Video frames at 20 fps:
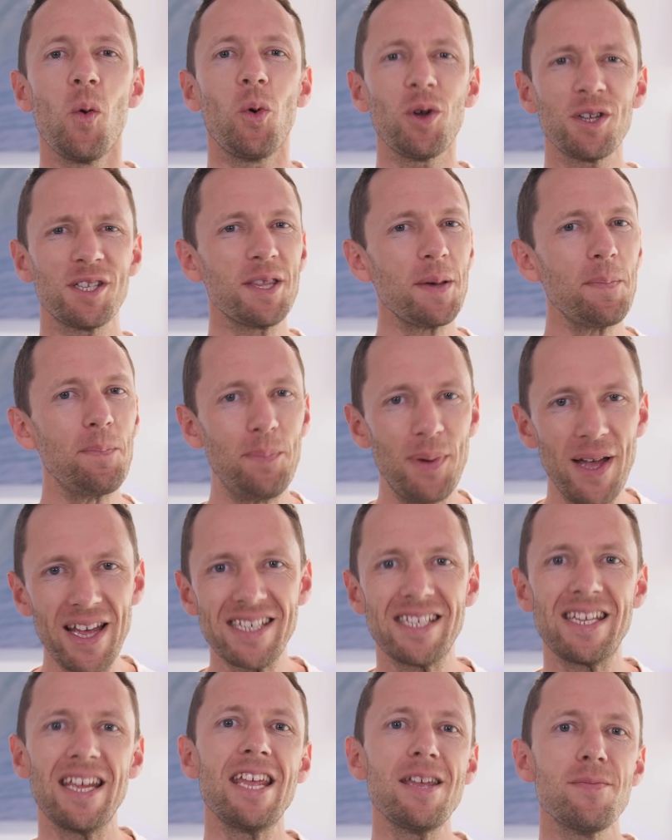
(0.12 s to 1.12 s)
What's the
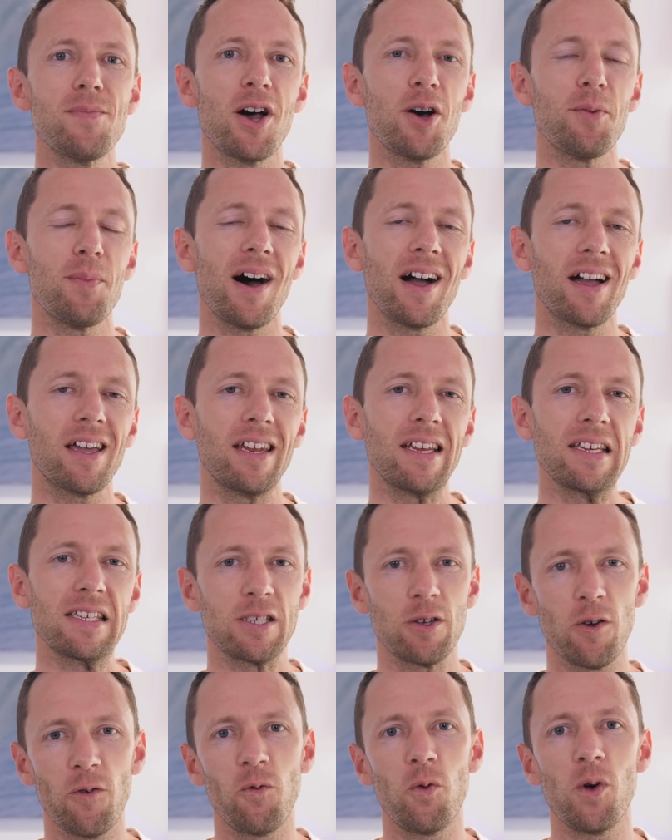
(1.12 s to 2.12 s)
best email marketing
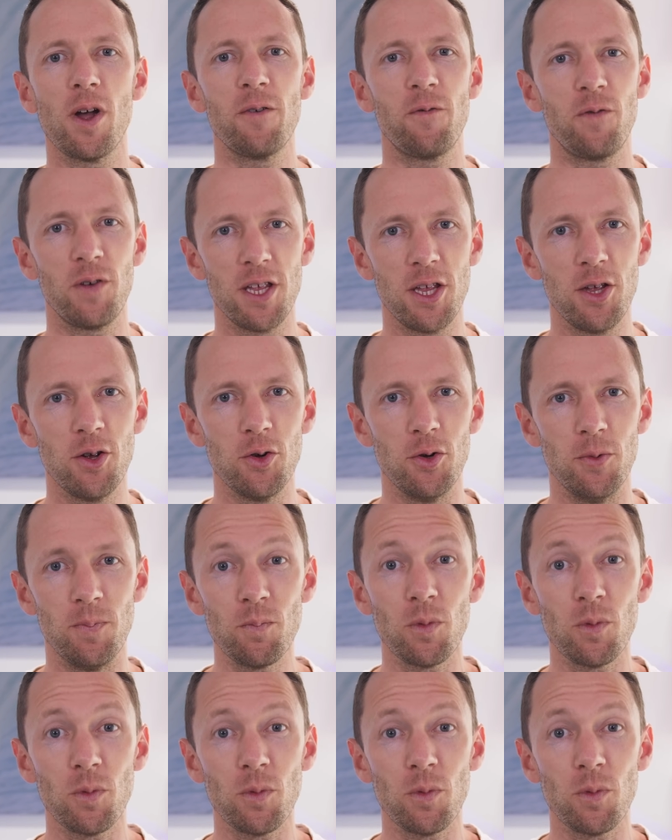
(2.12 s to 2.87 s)
software for you?